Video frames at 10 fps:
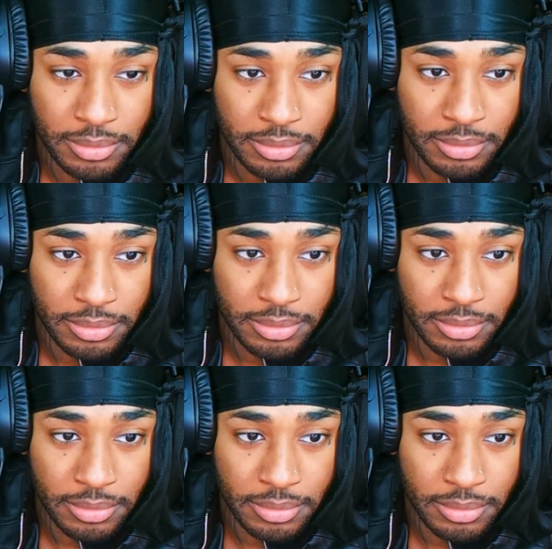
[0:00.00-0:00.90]

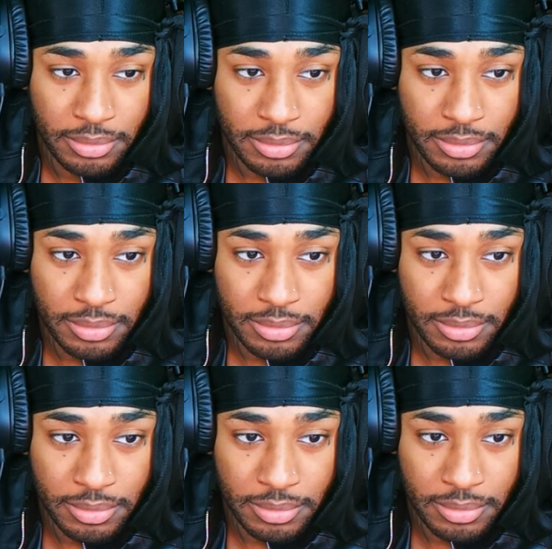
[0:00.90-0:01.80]

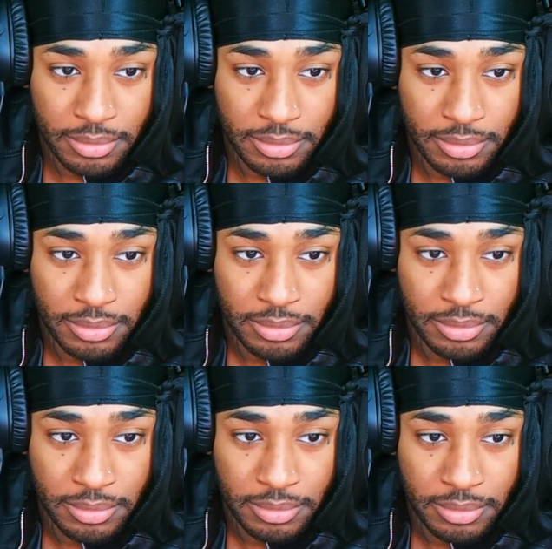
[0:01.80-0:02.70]

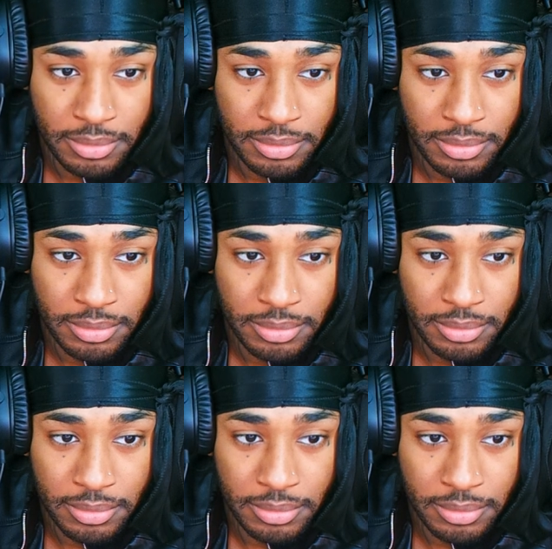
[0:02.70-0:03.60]

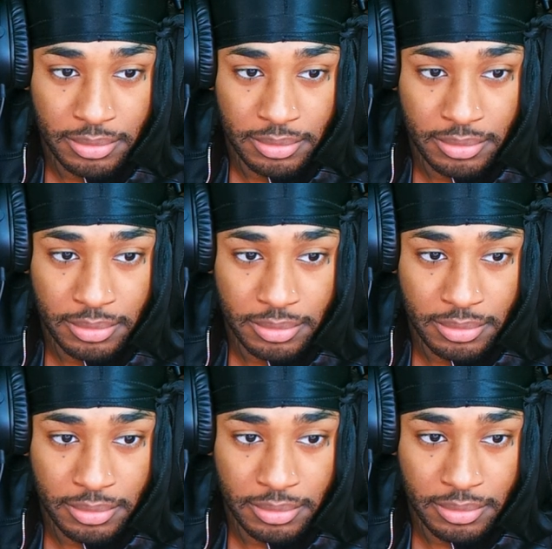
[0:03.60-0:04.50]

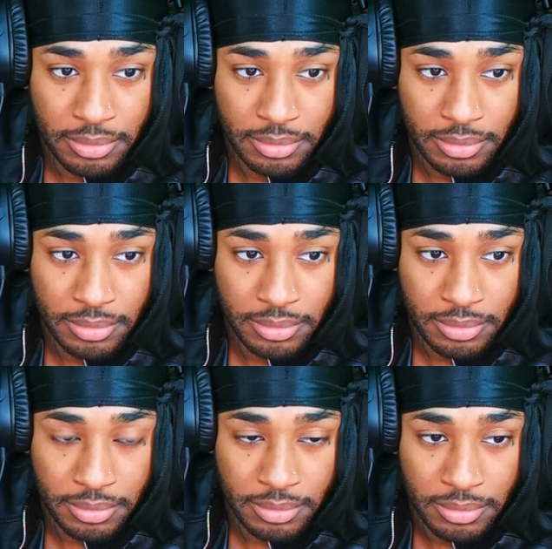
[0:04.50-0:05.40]

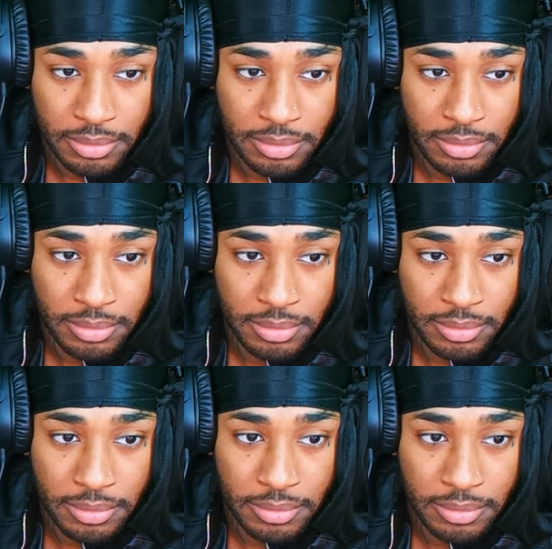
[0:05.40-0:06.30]
[no speech]